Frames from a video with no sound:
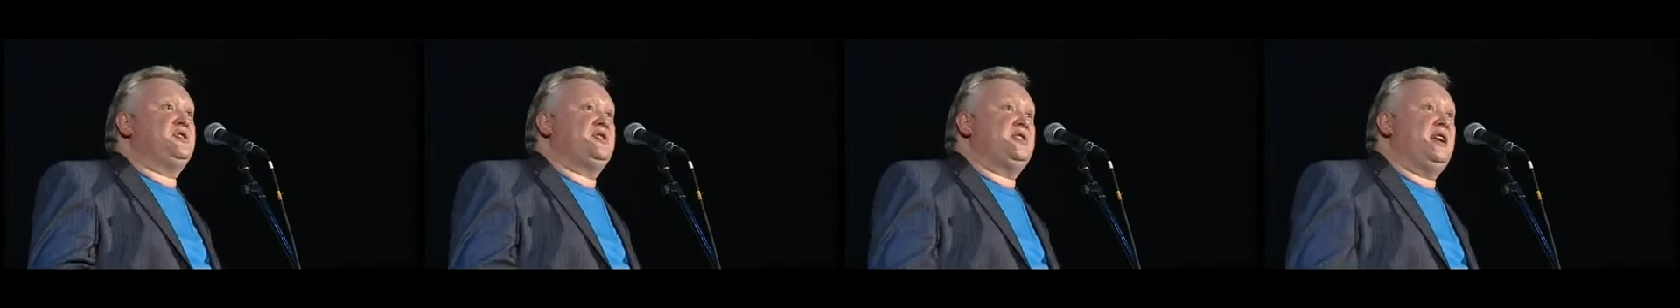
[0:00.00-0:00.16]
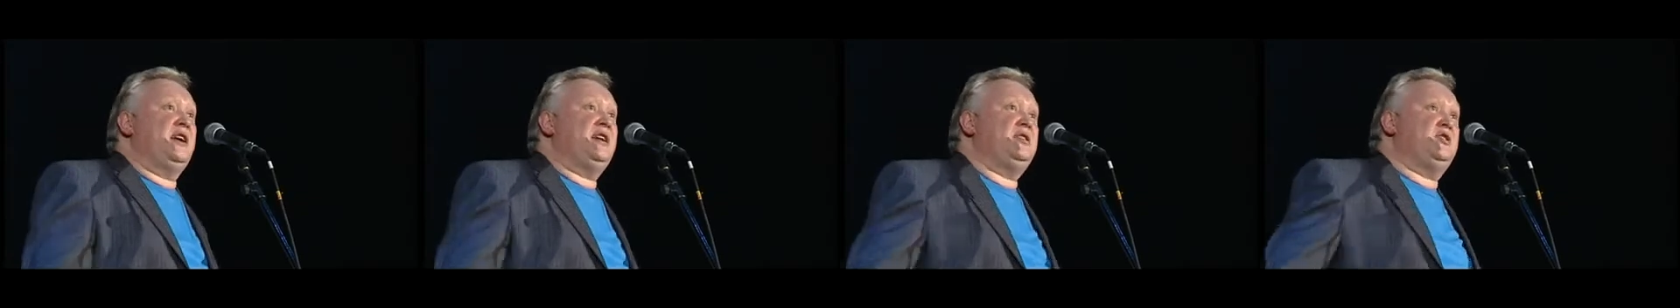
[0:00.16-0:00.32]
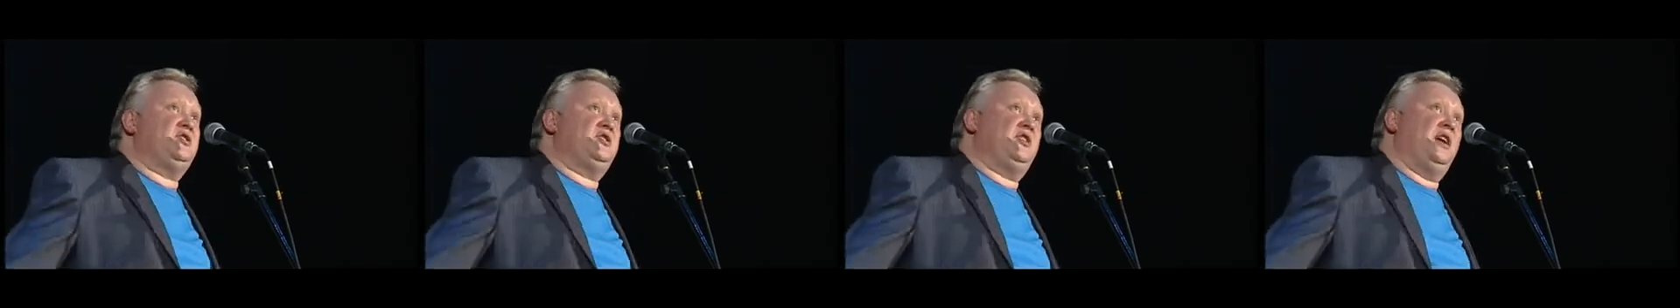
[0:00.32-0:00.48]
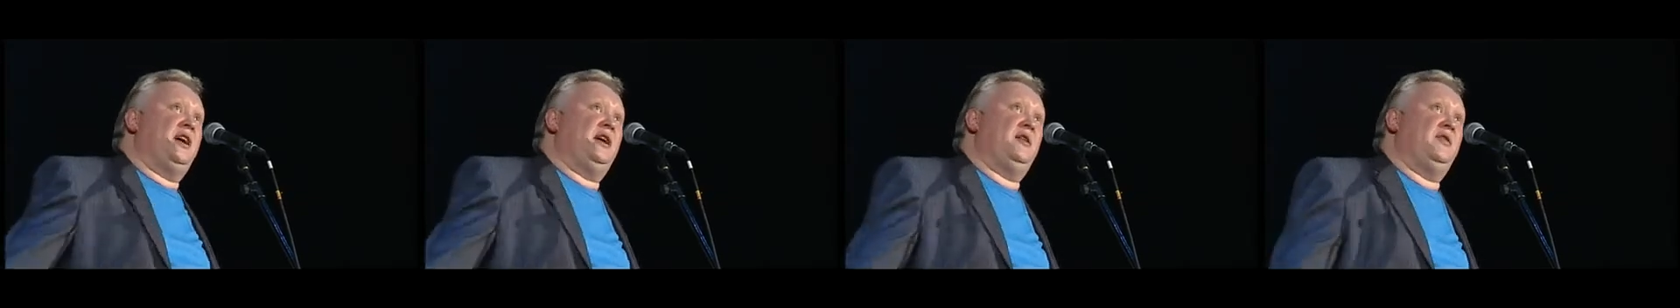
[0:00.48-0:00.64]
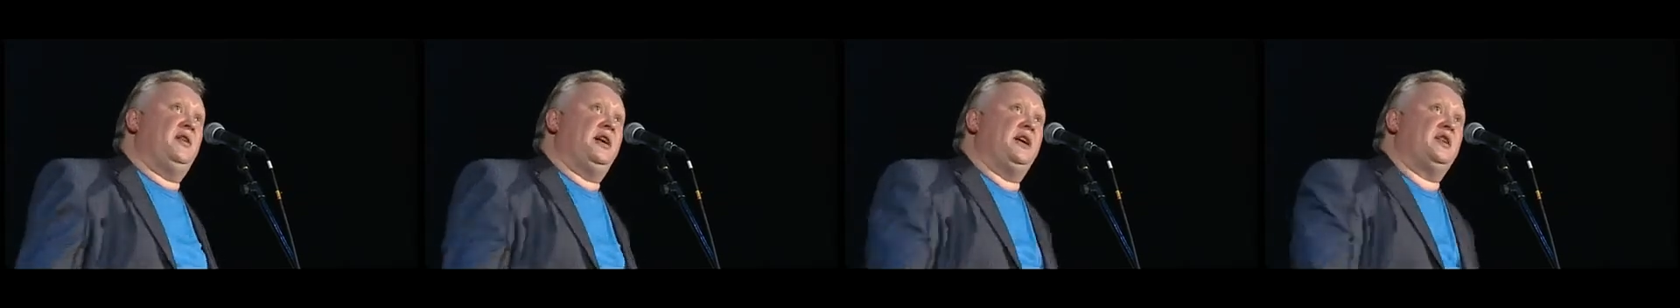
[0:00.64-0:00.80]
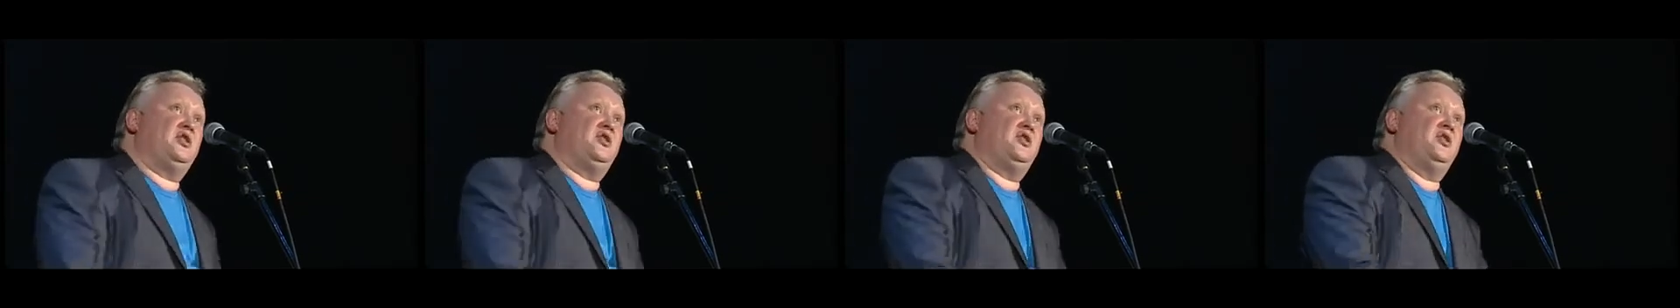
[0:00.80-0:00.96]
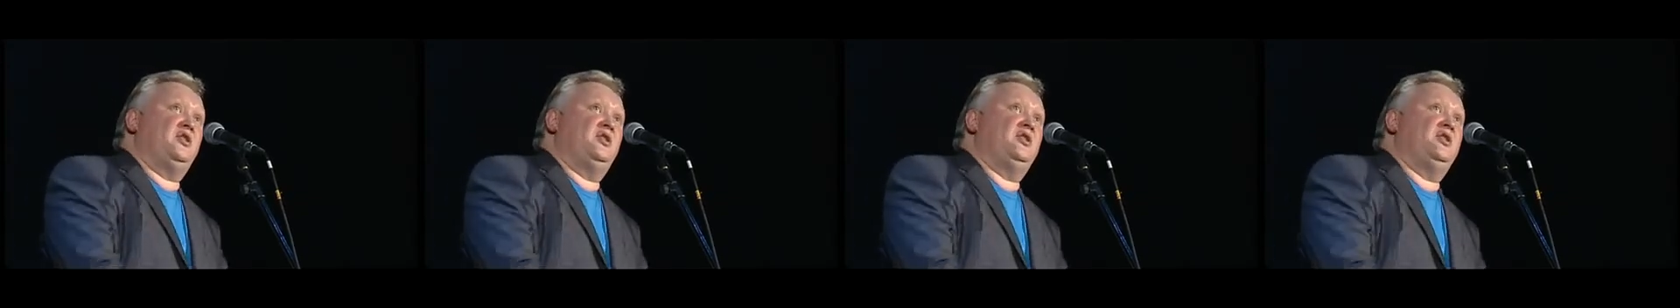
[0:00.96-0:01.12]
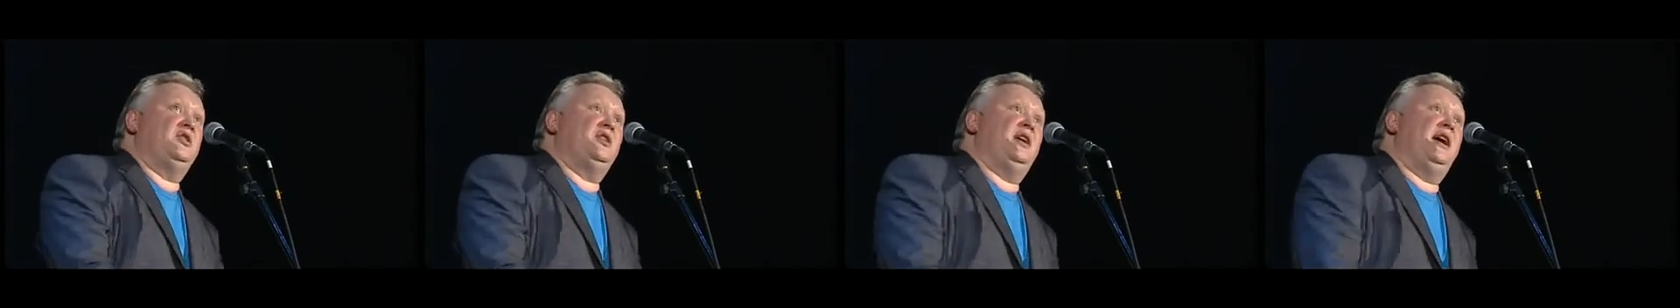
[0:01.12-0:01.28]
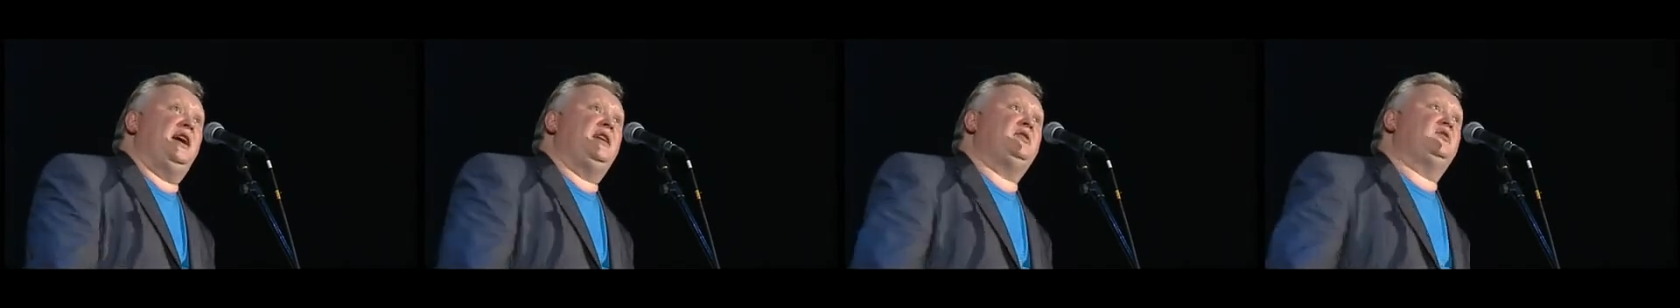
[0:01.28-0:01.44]
the stage
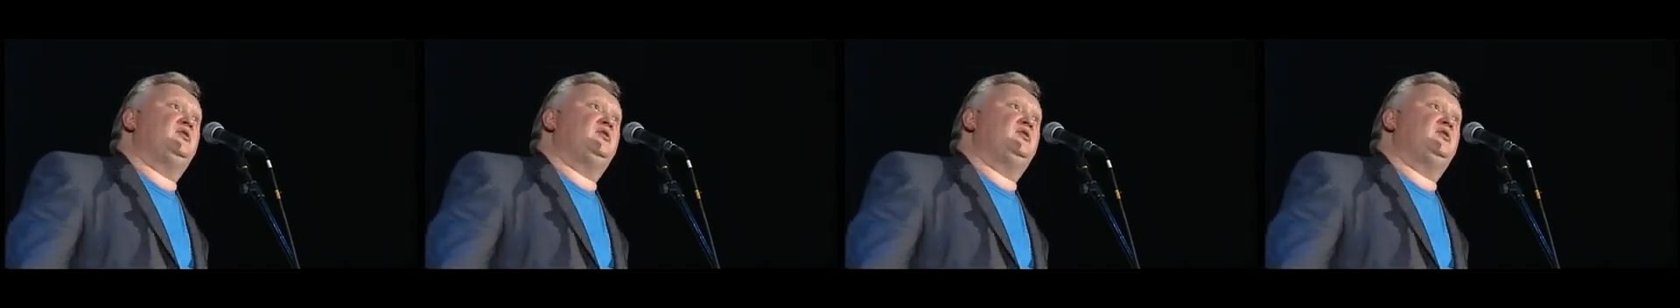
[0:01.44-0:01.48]
direction,